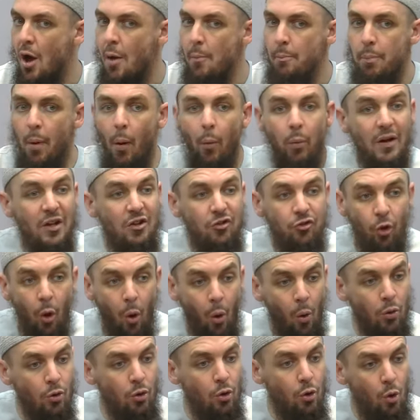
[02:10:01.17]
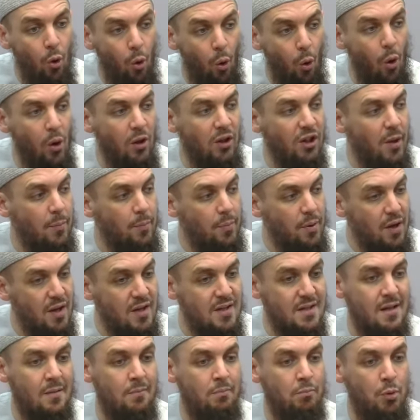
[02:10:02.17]
But we don't call the
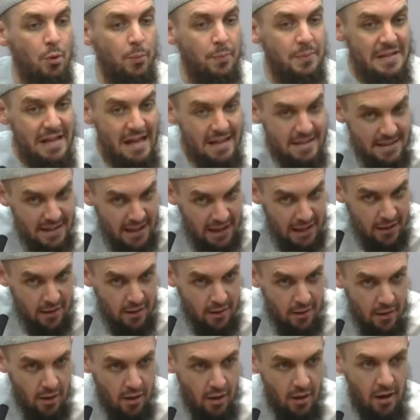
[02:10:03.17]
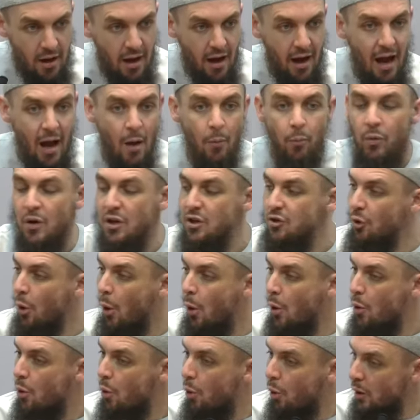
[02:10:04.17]
person mubtadi' and we
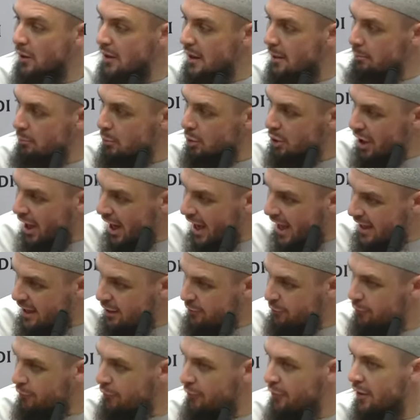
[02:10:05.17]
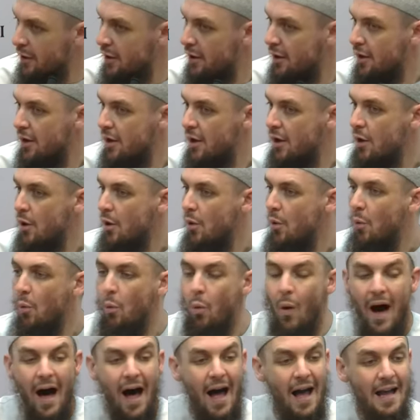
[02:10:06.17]
don't call them munharif.
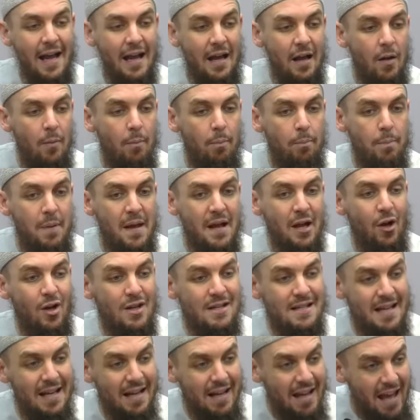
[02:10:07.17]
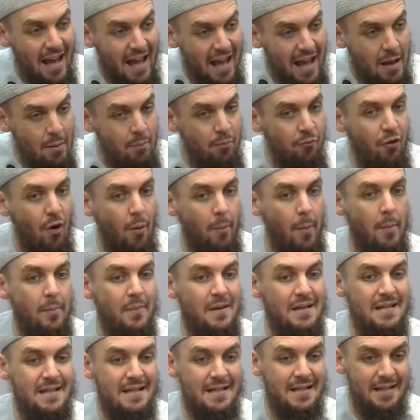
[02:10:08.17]
Why? Because it came from a
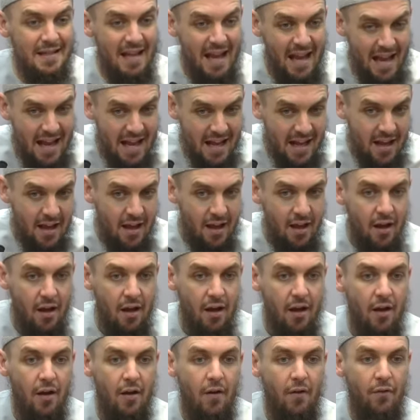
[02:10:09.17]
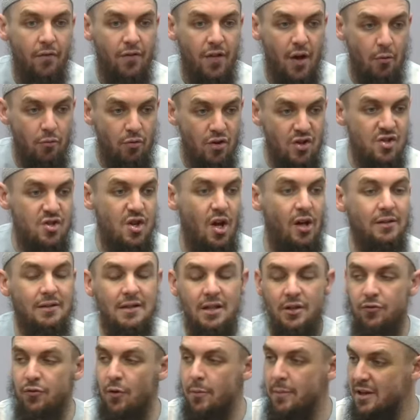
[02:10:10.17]
mistake that
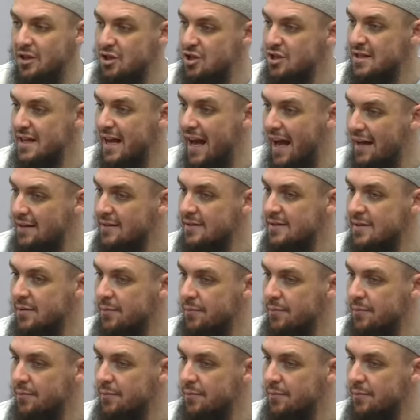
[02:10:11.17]
resulted from ijtihad.